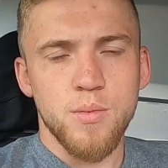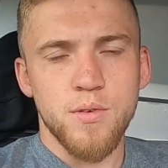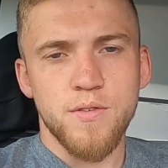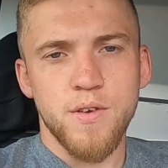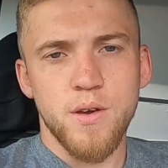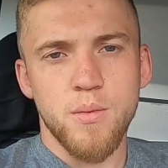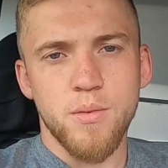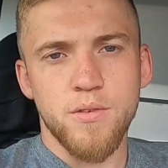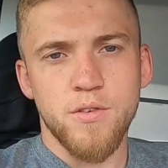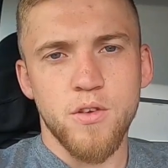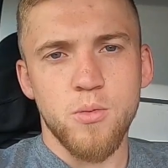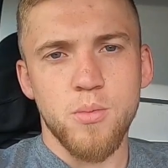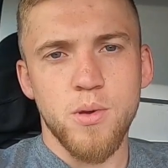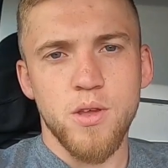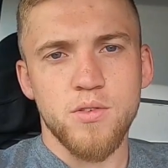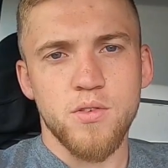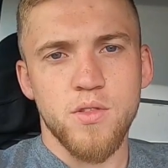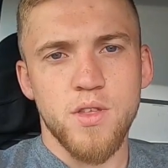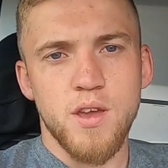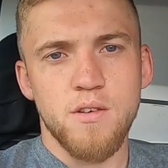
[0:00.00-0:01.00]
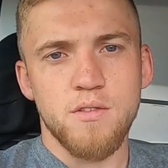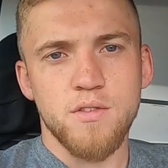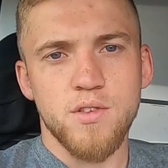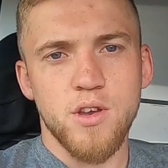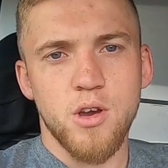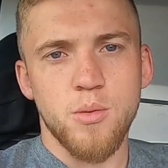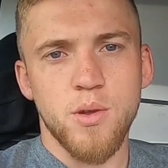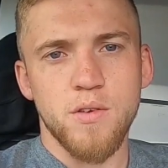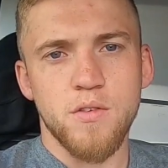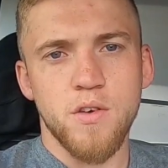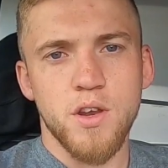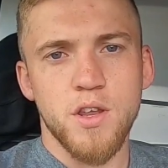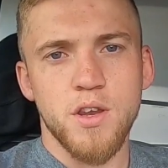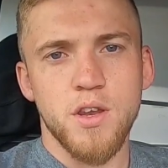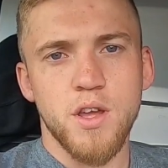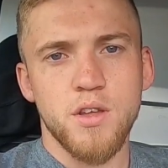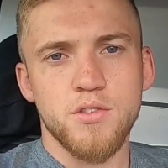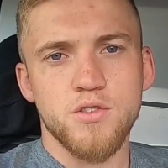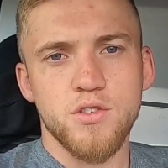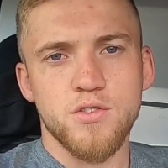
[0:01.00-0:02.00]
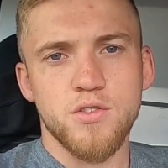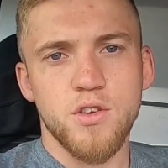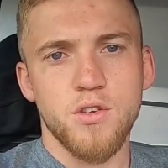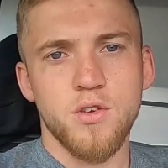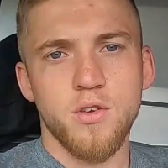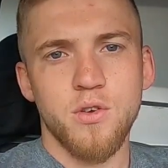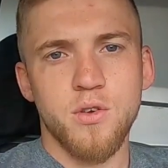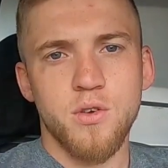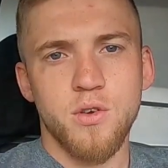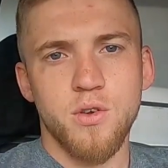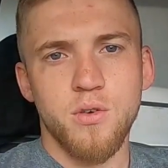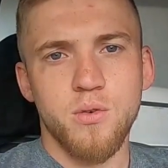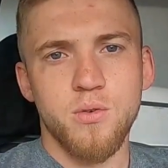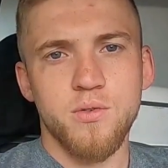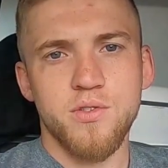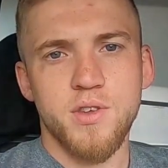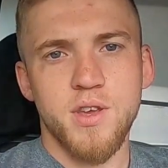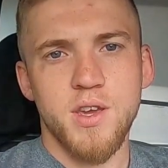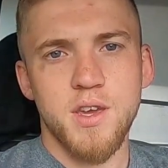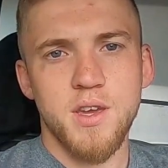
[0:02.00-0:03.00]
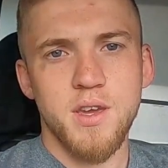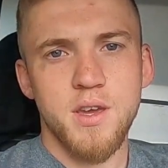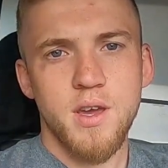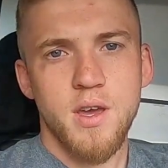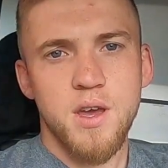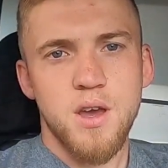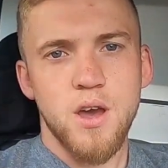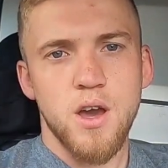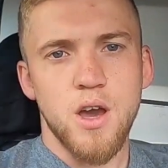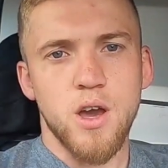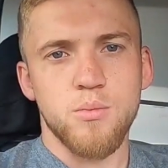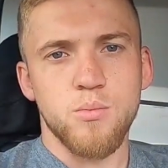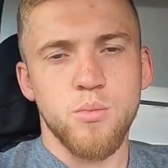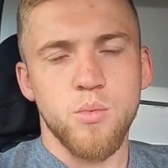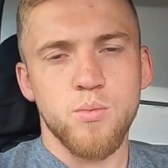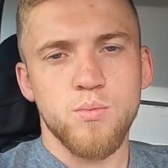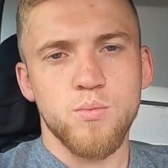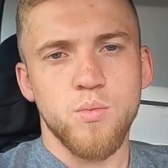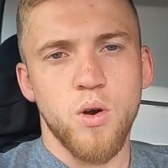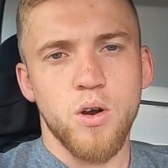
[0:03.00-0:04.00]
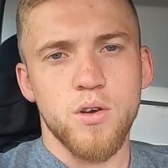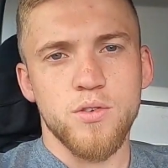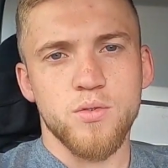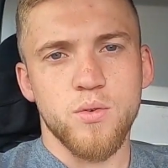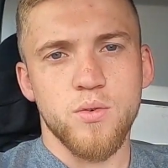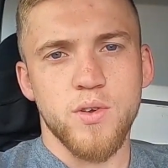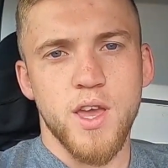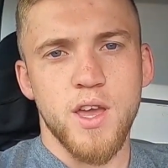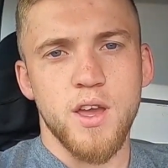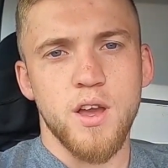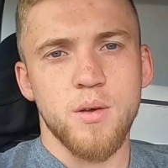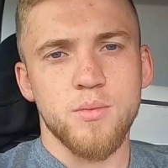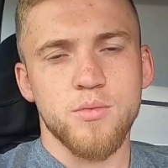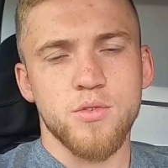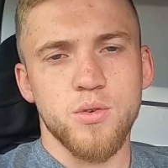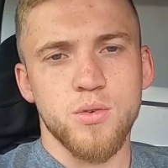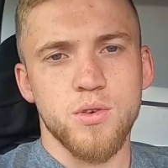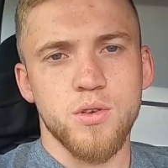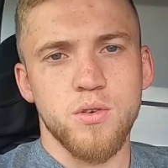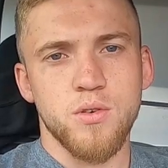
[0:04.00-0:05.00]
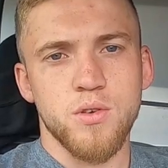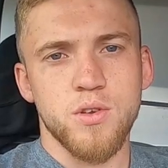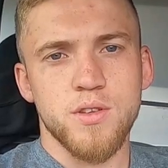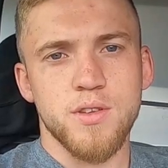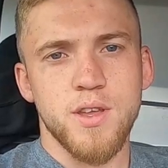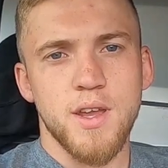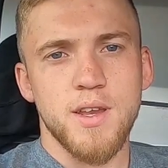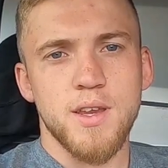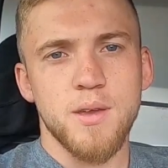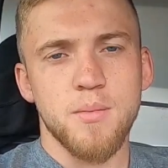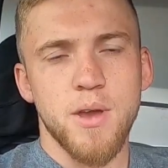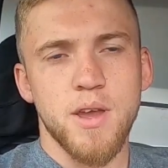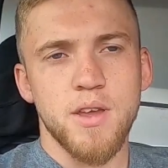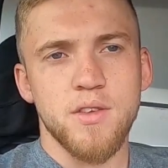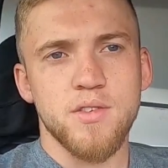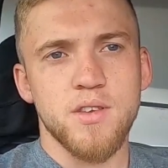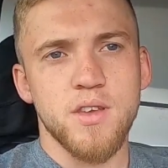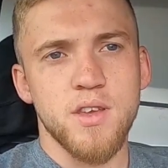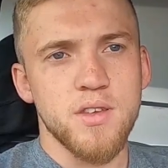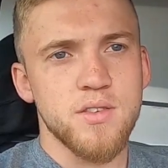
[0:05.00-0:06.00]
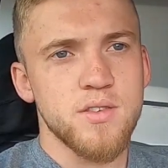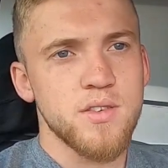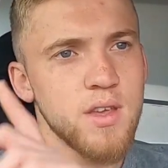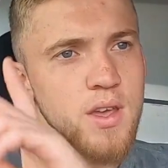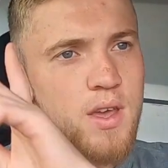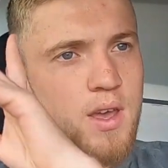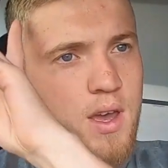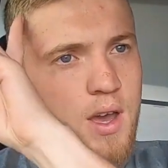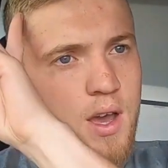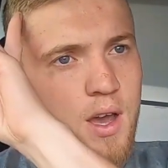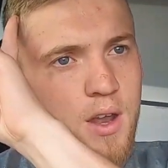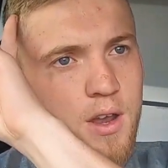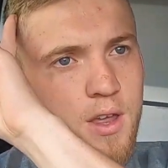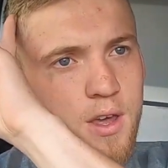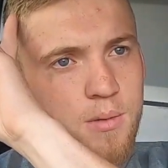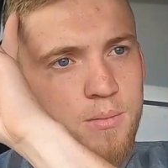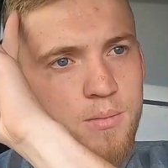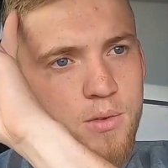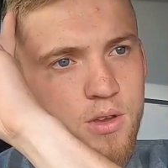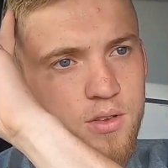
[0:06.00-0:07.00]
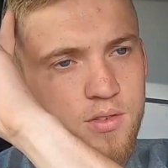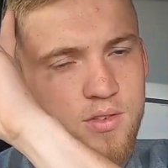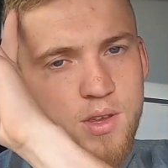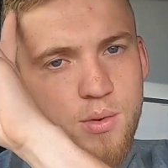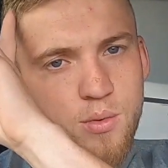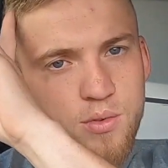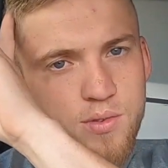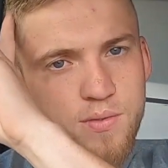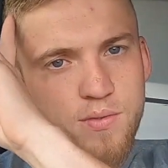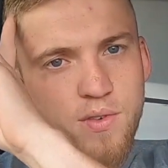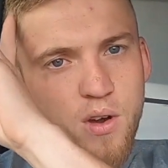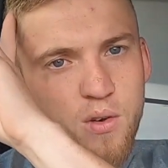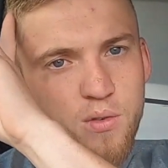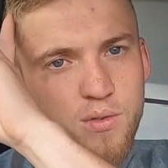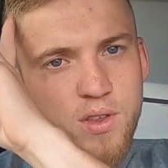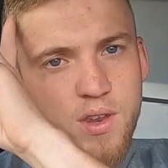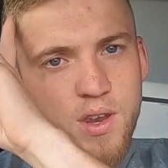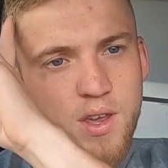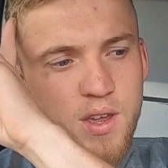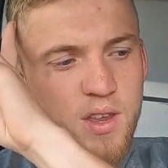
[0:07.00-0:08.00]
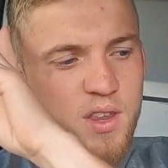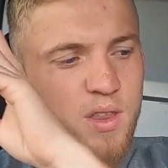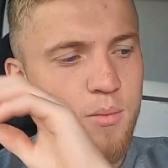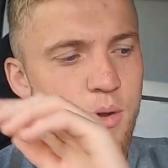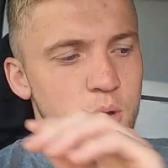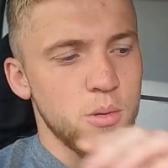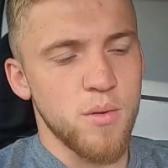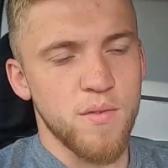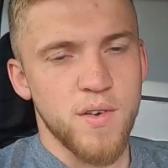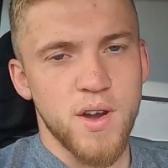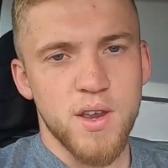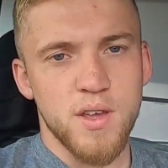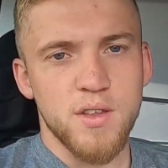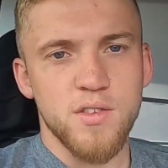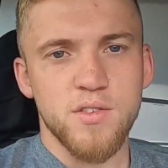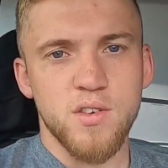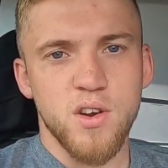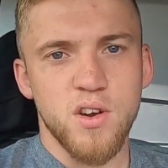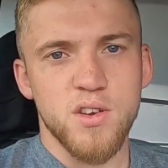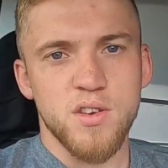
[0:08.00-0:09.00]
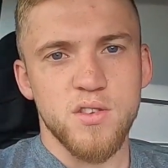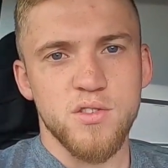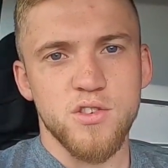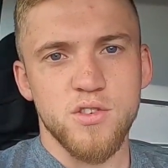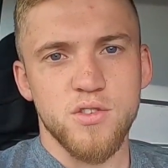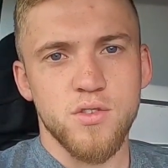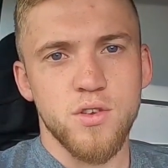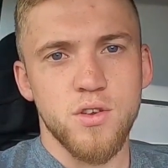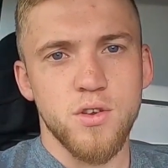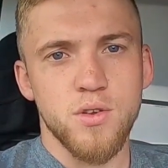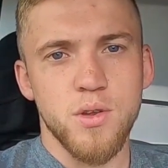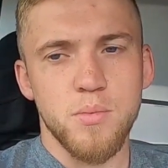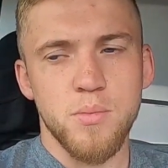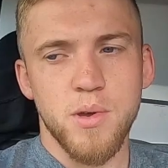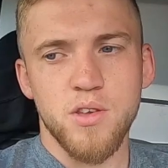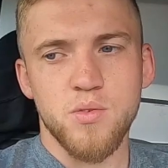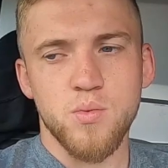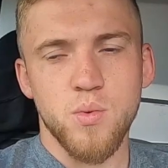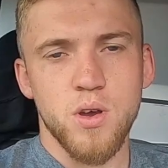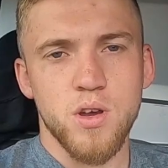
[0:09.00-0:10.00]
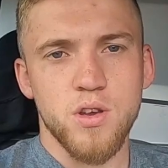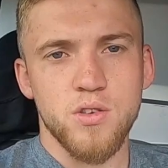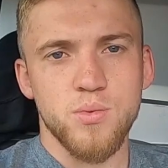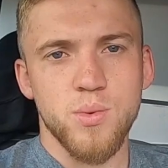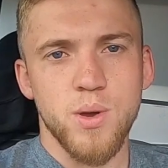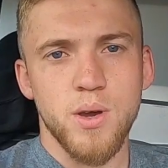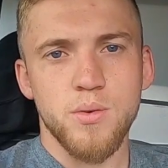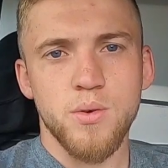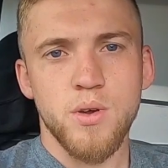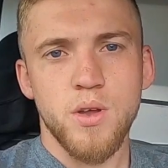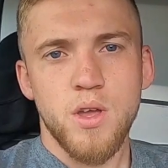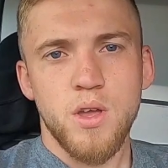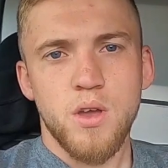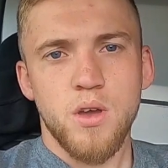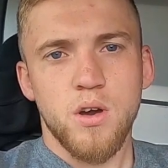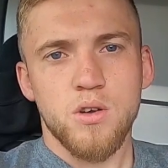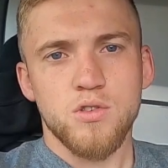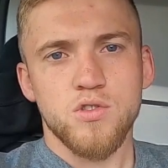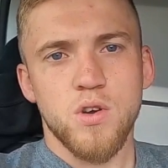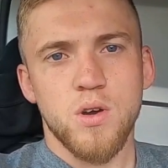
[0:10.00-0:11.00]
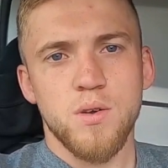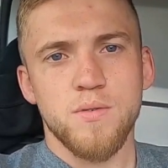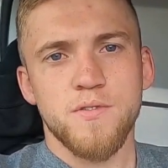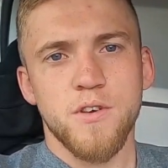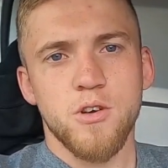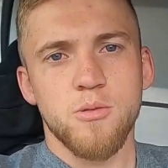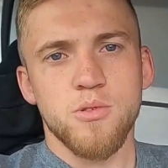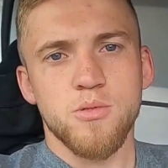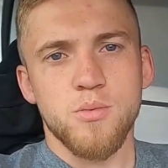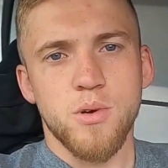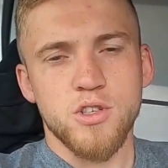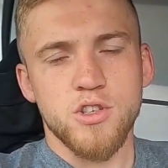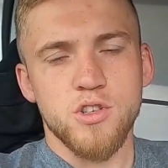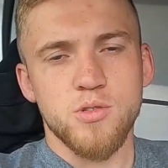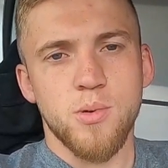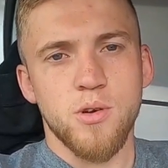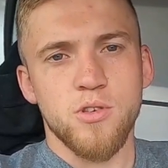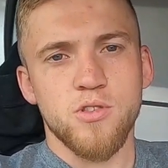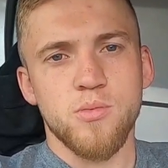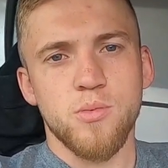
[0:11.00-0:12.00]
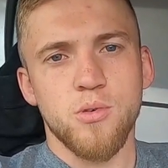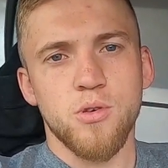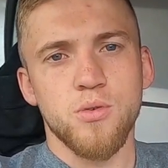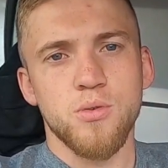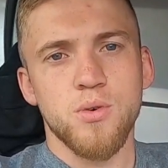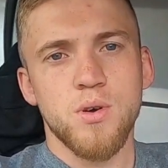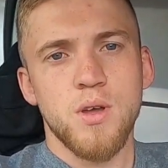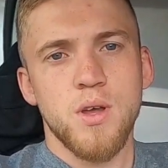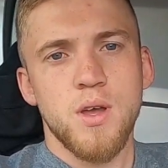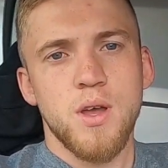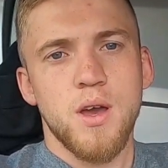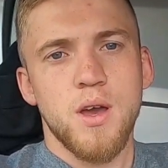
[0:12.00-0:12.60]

film a few bits of the errands that I'll be running, just so you can all see what I sort of get up to on a daily basis, and you can see what's involved in it, in the mobile valet inside and just the unit based work as well. I'll try and film as much as possible,